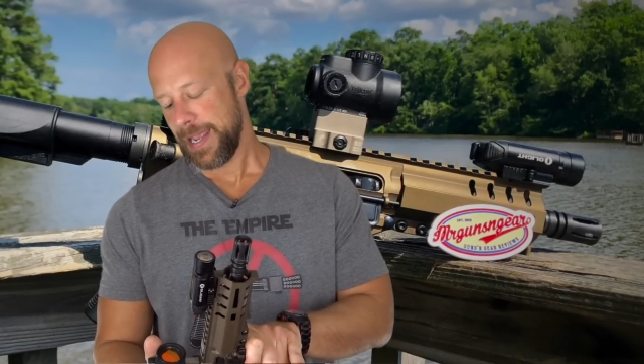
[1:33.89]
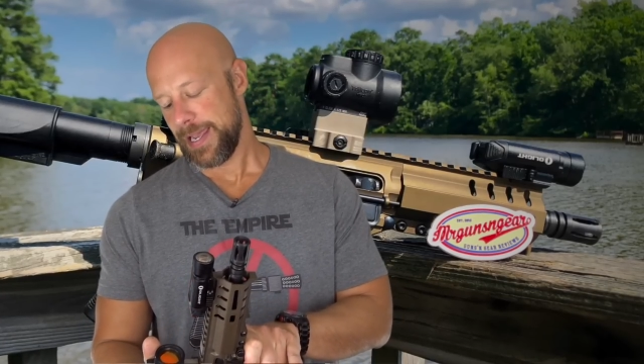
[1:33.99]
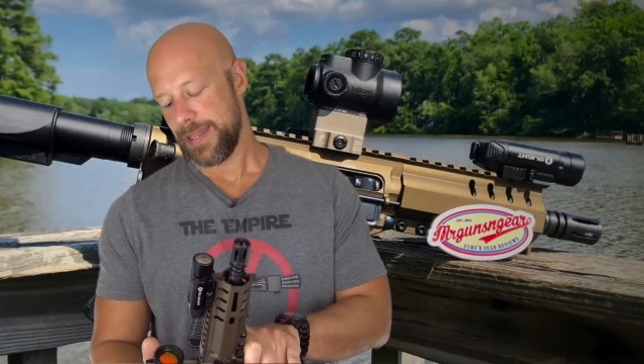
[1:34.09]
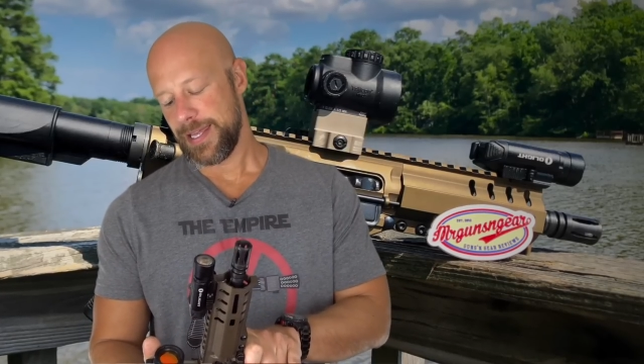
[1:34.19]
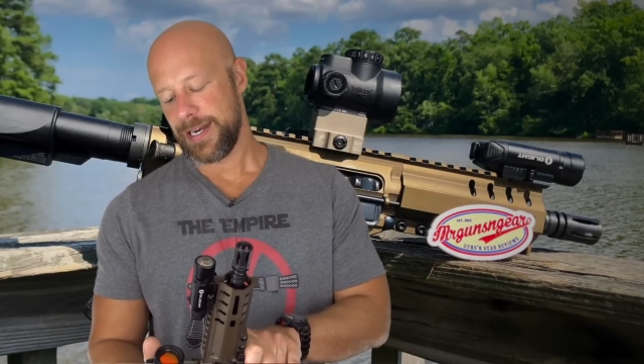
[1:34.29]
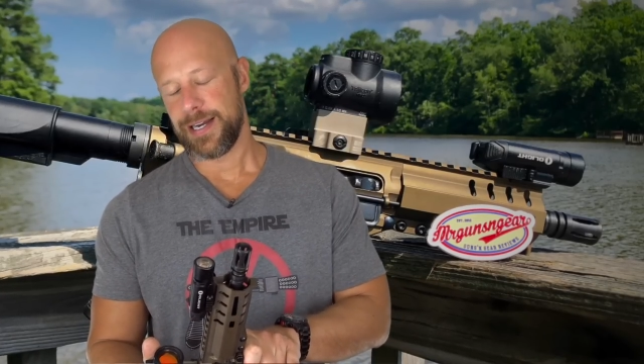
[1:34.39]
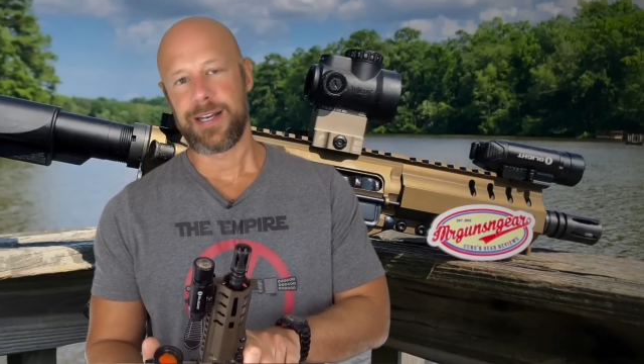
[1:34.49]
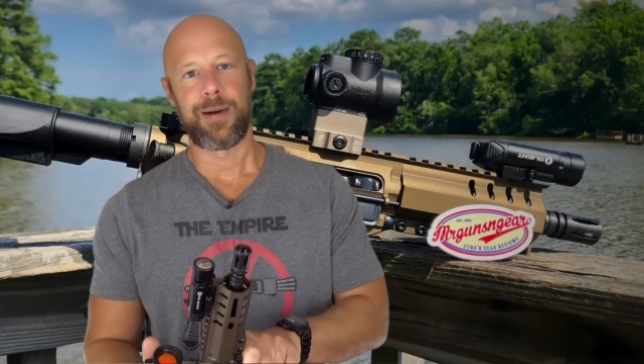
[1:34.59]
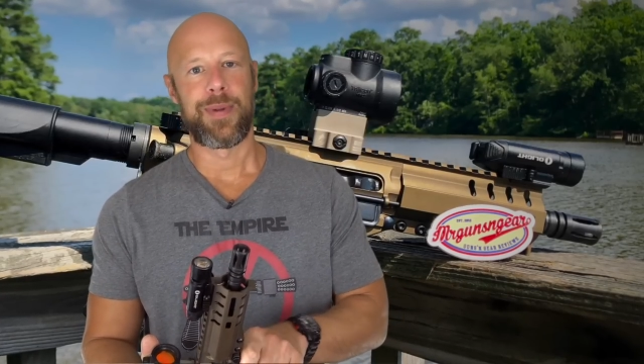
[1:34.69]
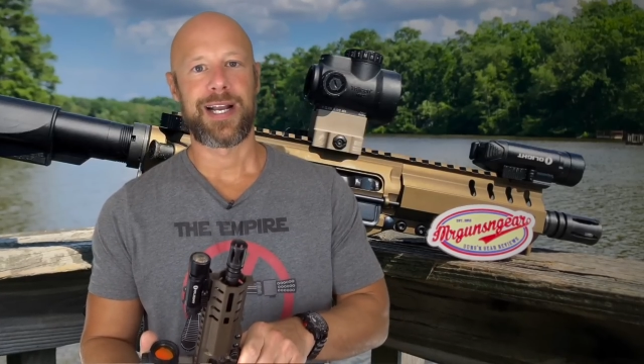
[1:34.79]
and then uh,
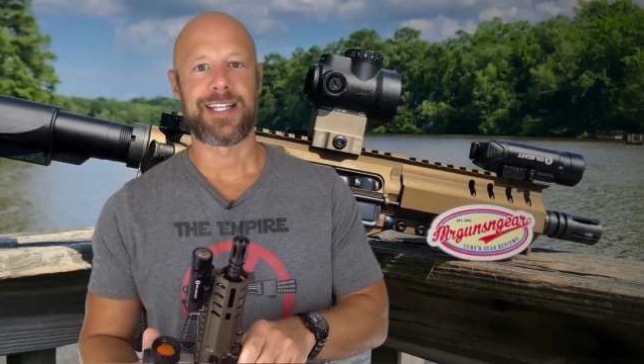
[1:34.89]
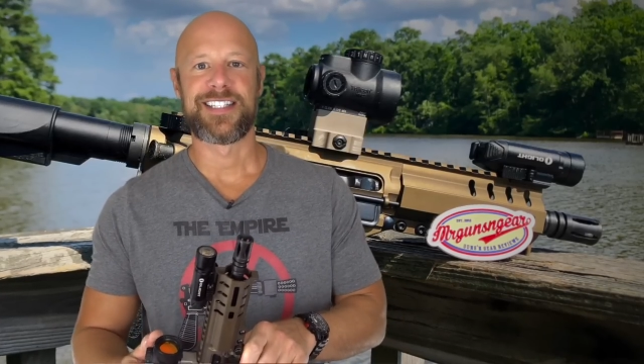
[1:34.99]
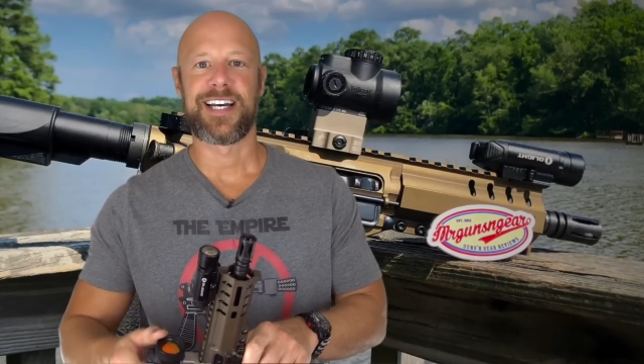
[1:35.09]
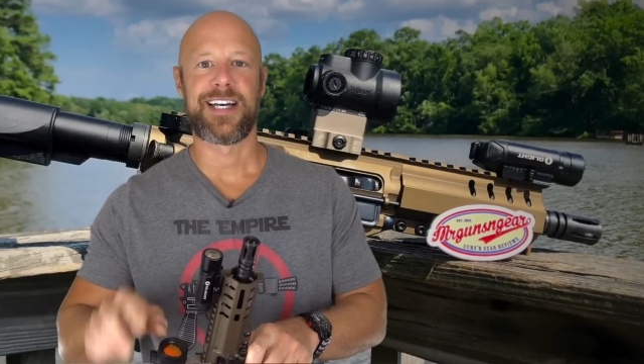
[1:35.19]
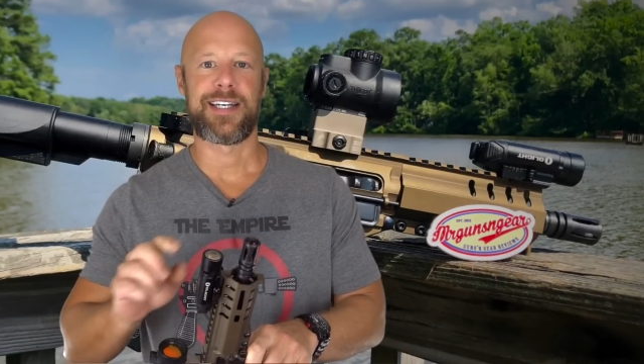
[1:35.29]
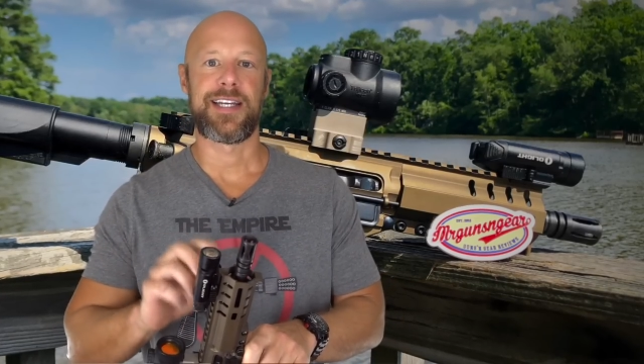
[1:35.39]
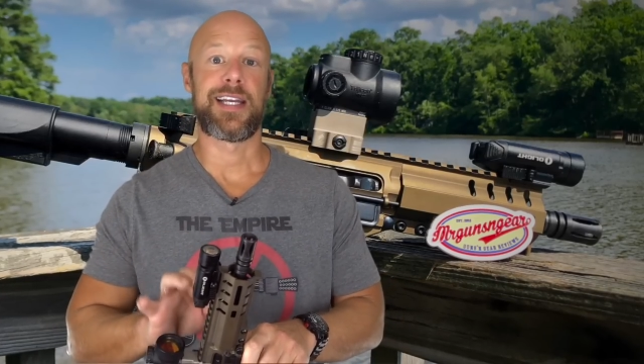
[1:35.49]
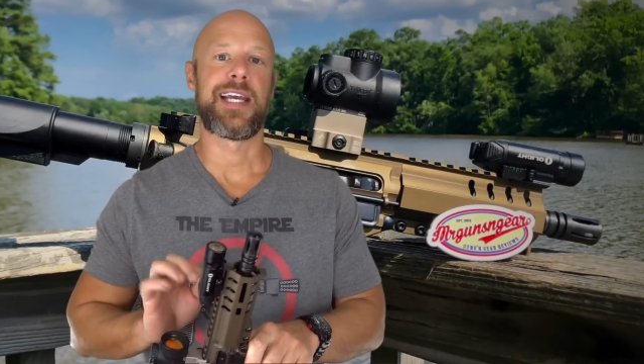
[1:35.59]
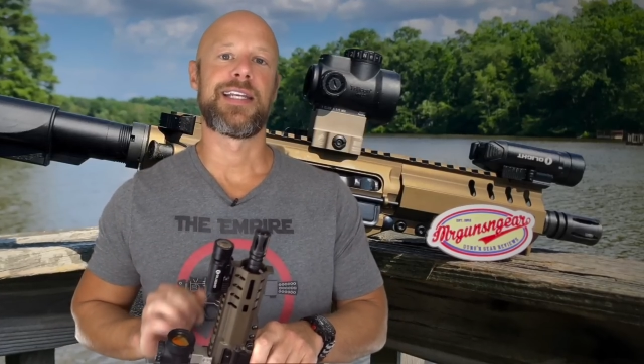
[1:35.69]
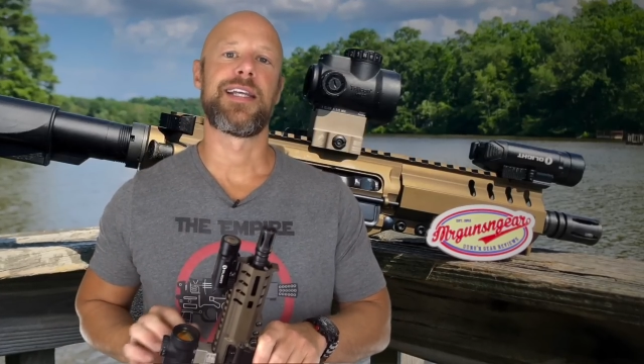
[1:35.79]
come back inside and
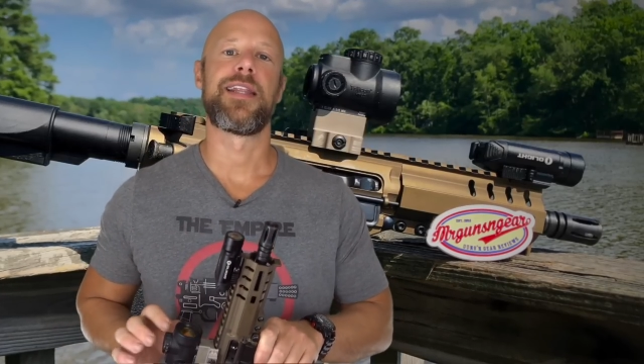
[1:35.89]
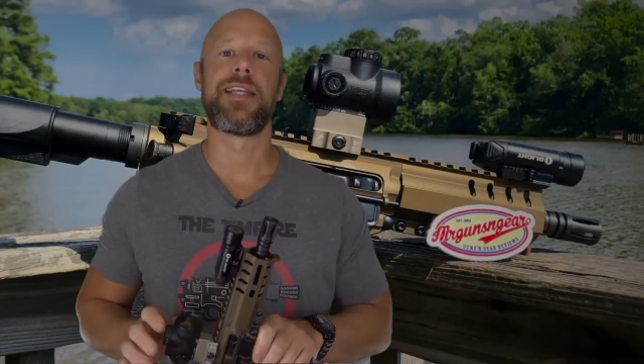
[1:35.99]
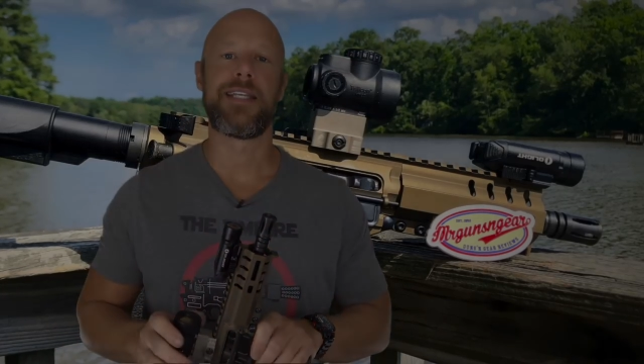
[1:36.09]
get into the